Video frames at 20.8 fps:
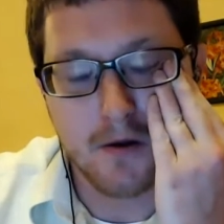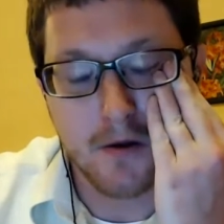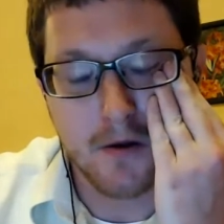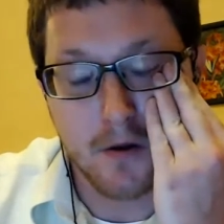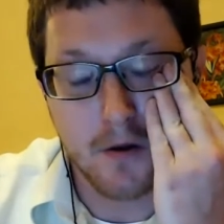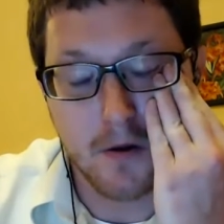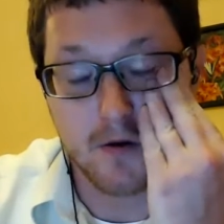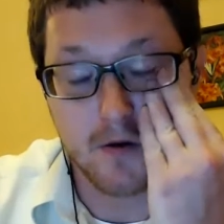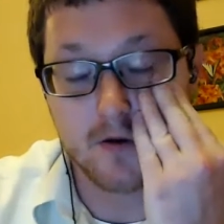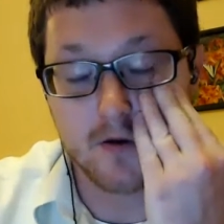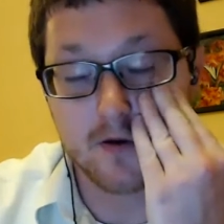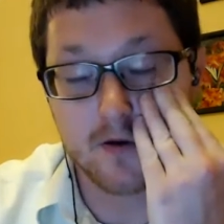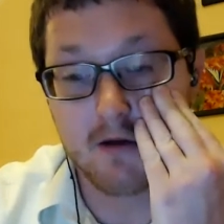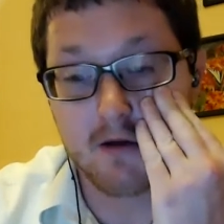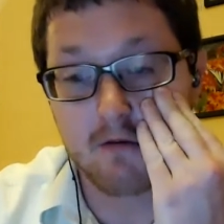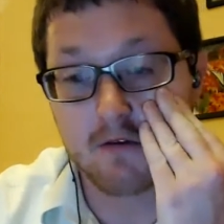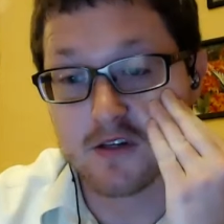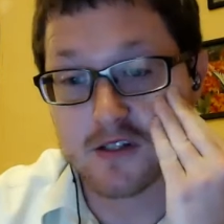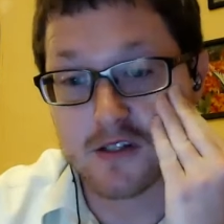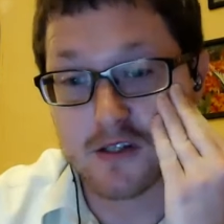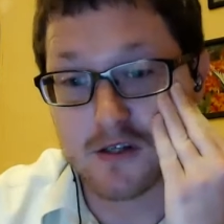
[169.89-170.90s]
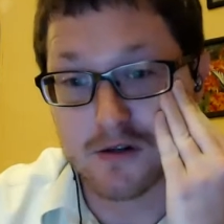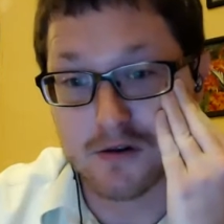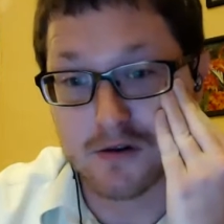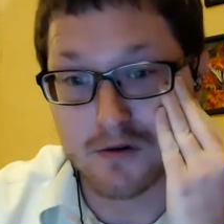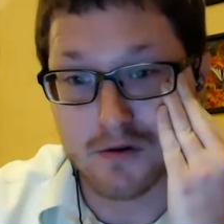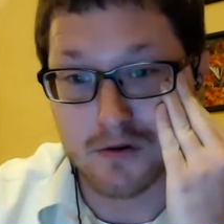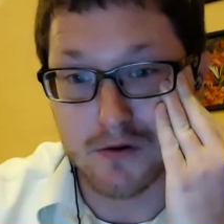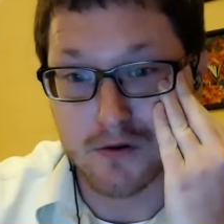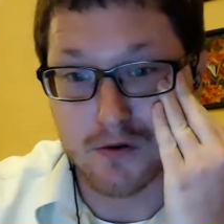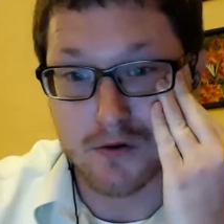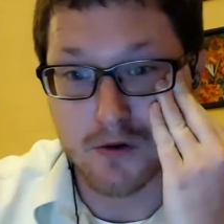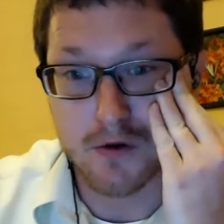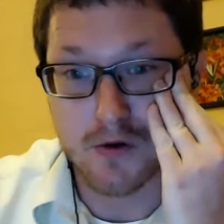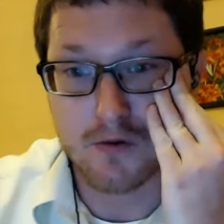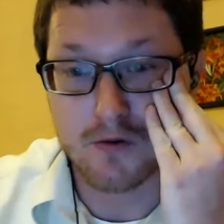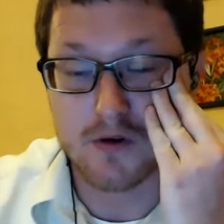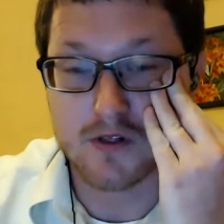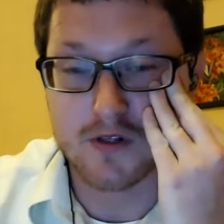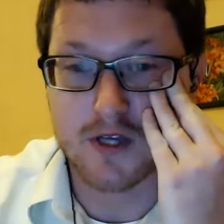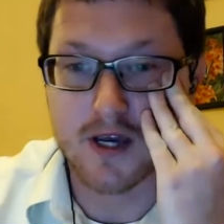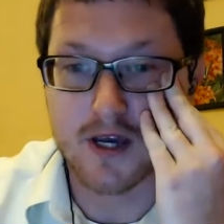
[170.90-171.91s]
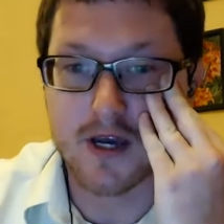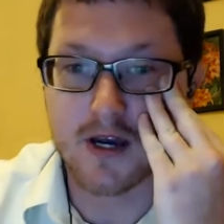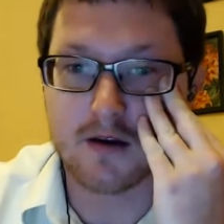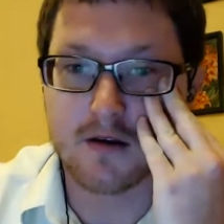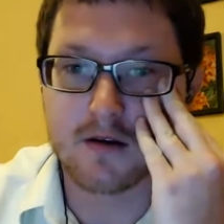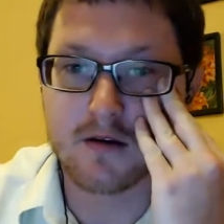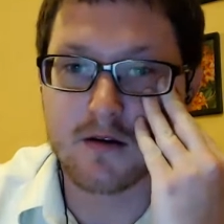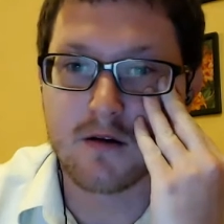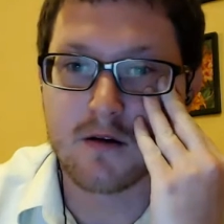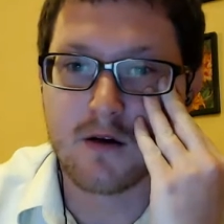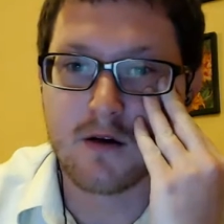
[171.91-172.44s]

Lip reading: or not releasing who was hacked,